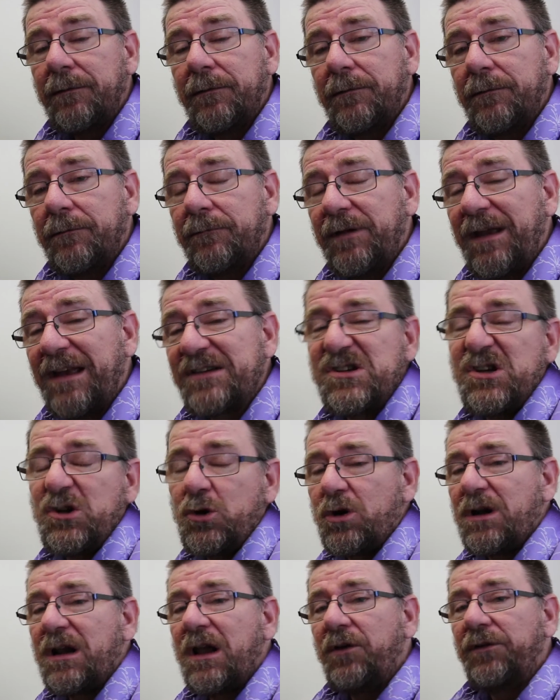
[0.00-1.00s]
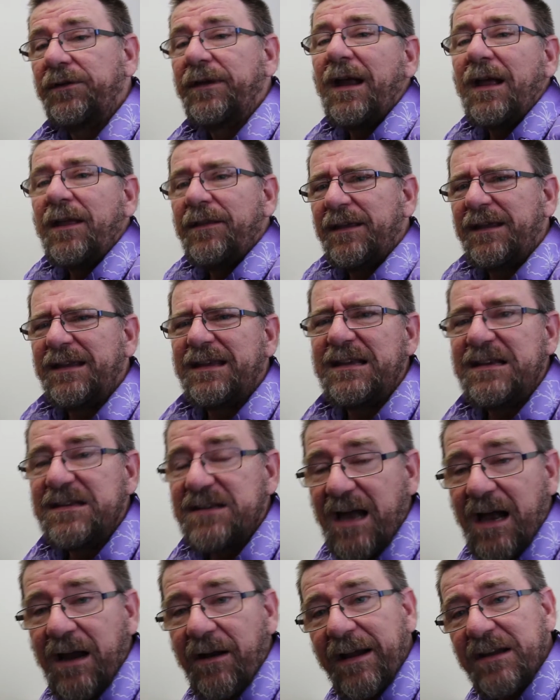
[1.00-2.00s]
if you actually look close, the keys
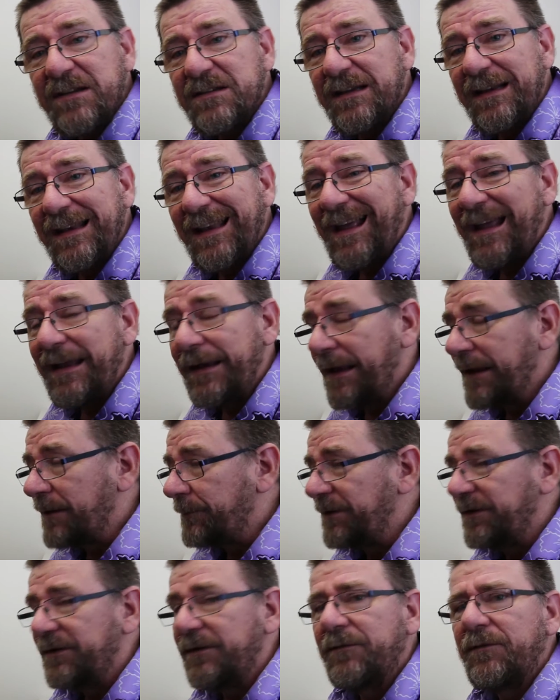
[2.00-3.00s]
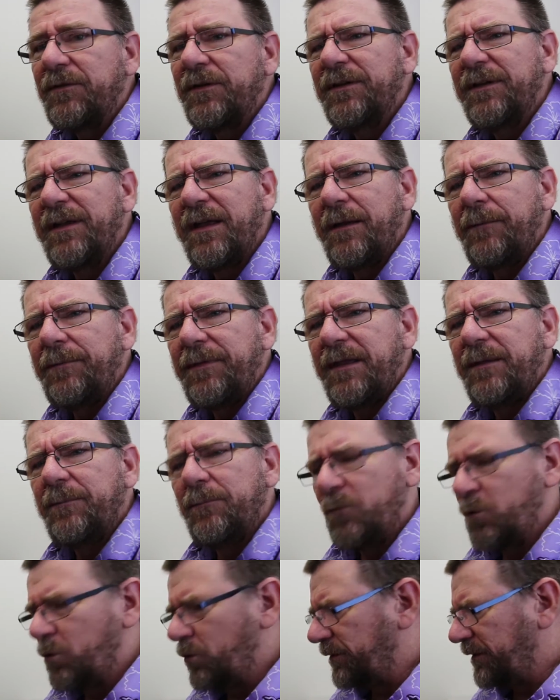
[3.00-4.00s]
are actually laid out a bit different. They're
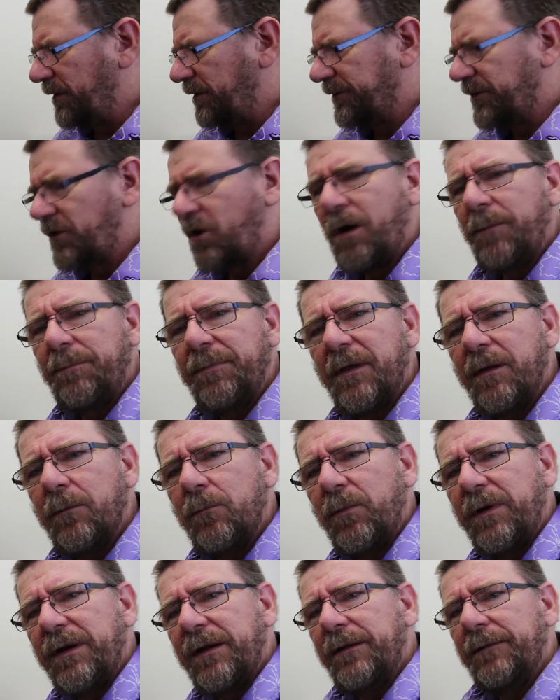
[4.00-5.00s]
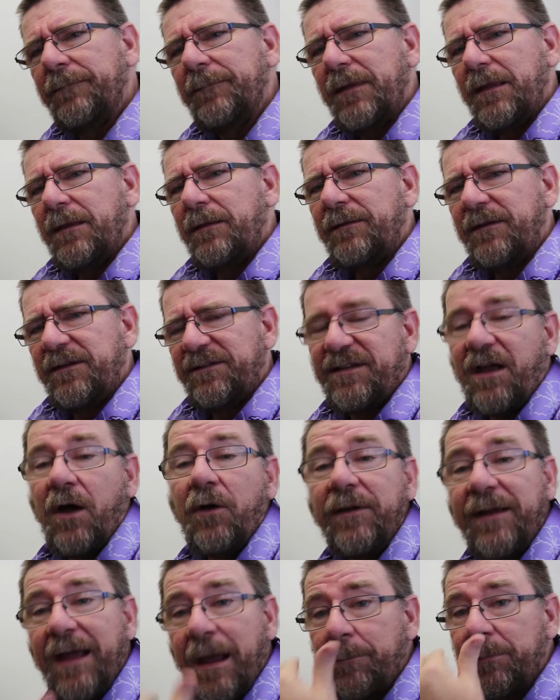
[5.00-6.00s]
more the type that where there's no
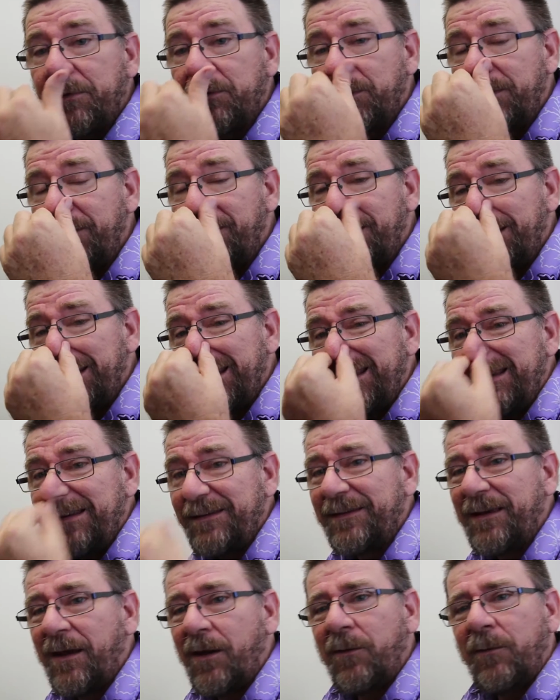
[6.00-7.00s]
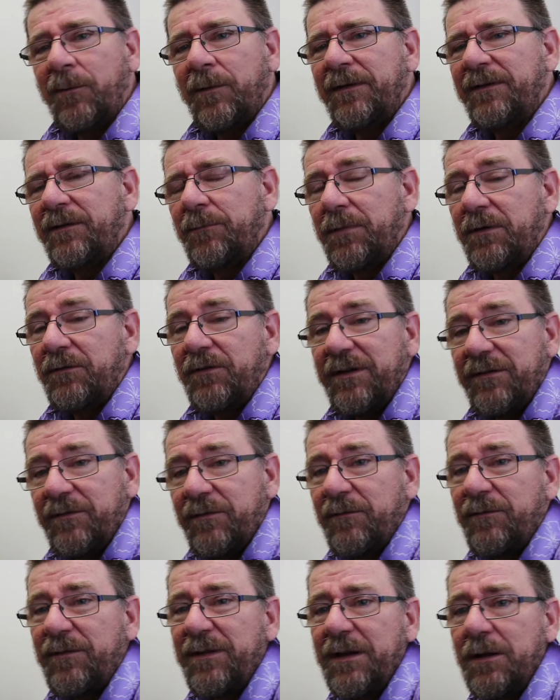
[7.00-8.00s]
gap between the keys, so it's a bit of a
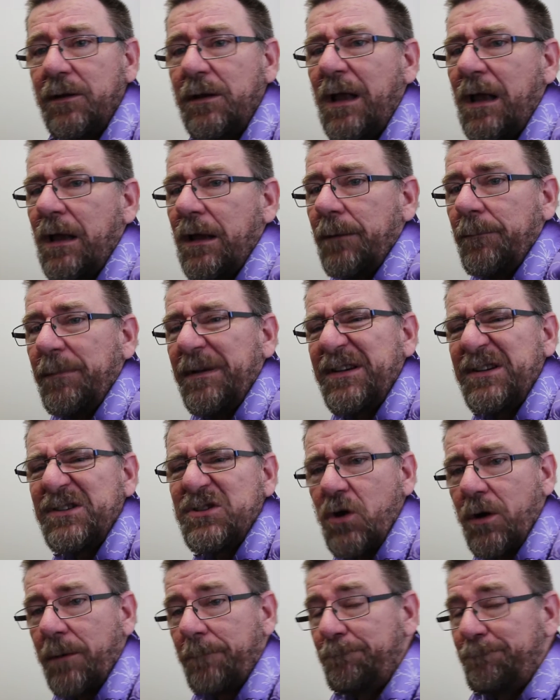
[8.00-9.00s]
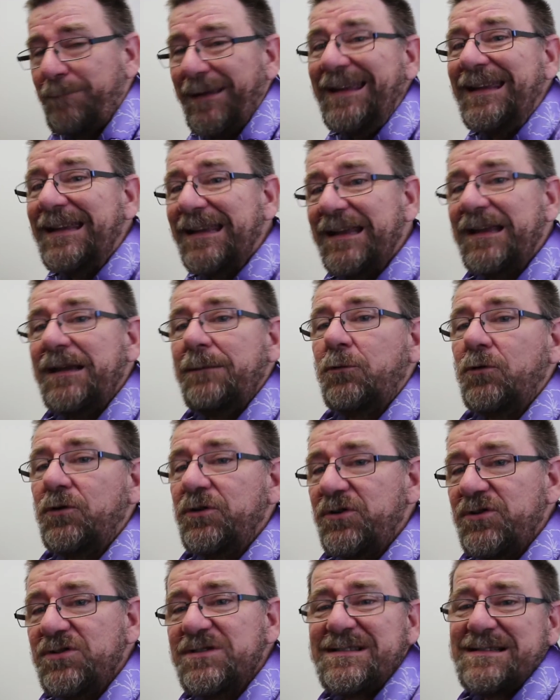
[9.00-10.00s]
different feel. But she's not a big
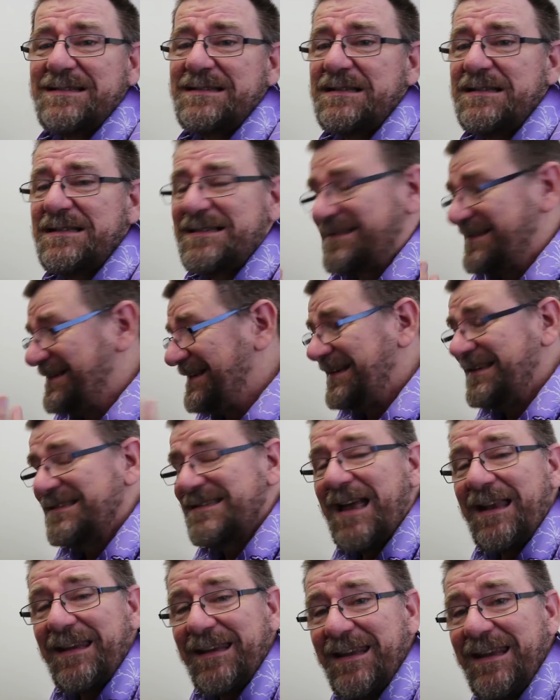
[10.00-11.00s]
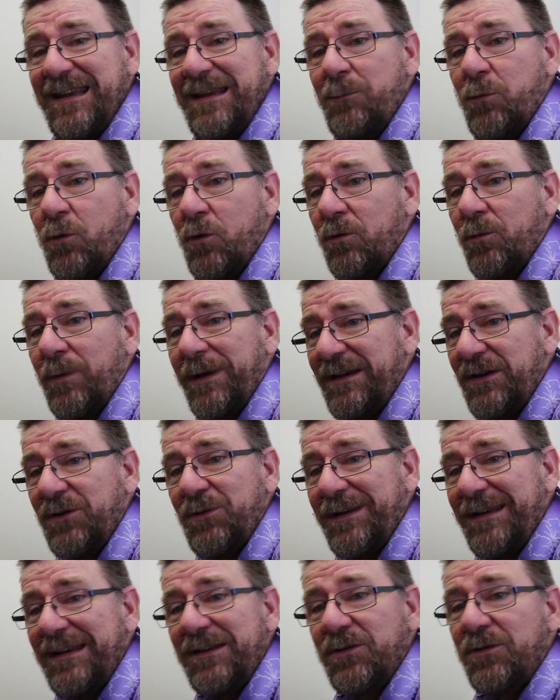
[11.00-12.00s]
keyboard user. She just needs that keyboard when you
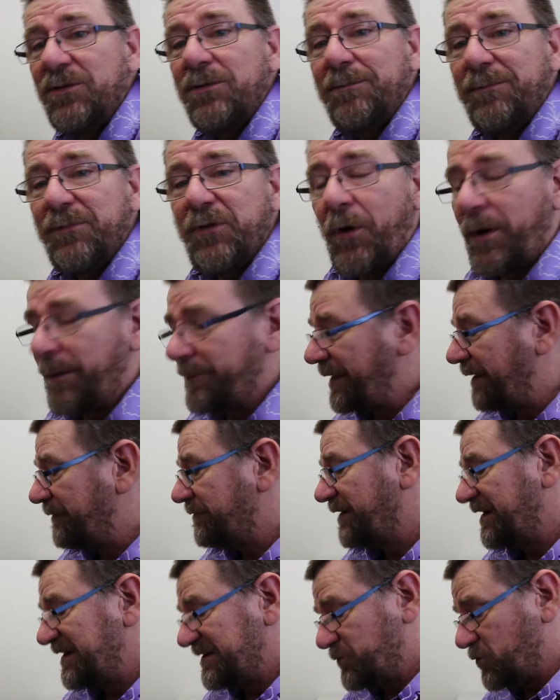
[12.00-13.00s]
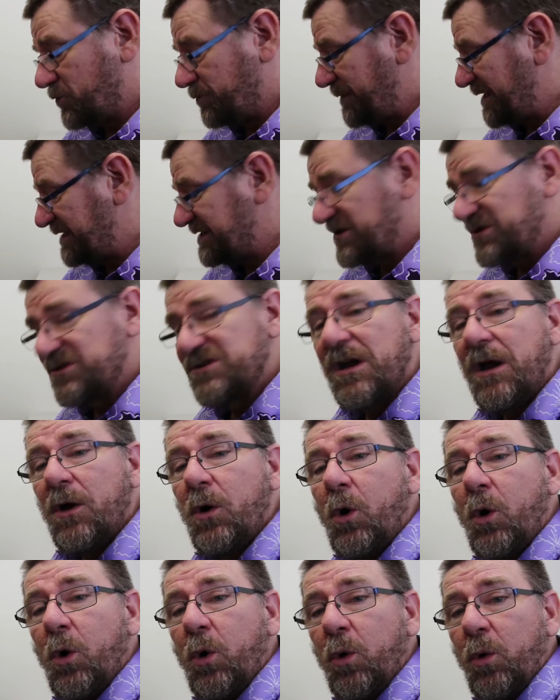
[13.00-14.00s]
need to type that Facebook message,
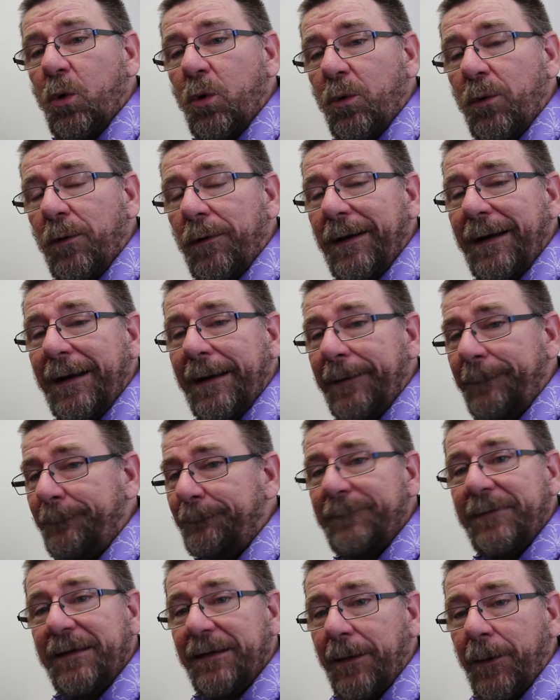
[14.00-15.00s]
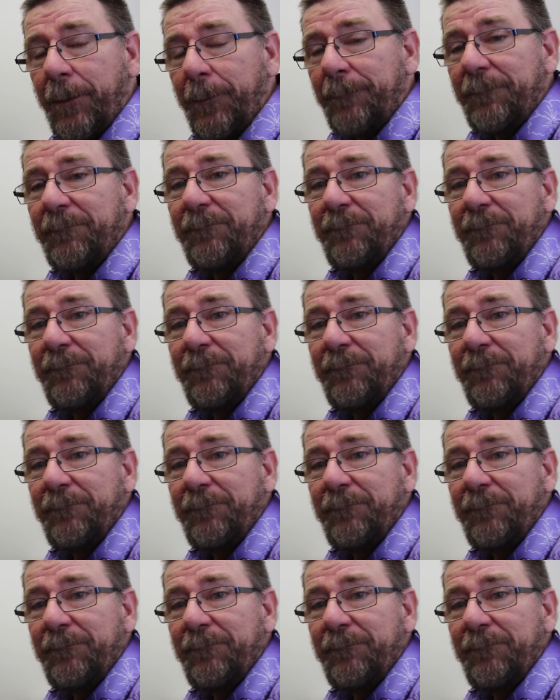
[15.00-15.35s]
or you know,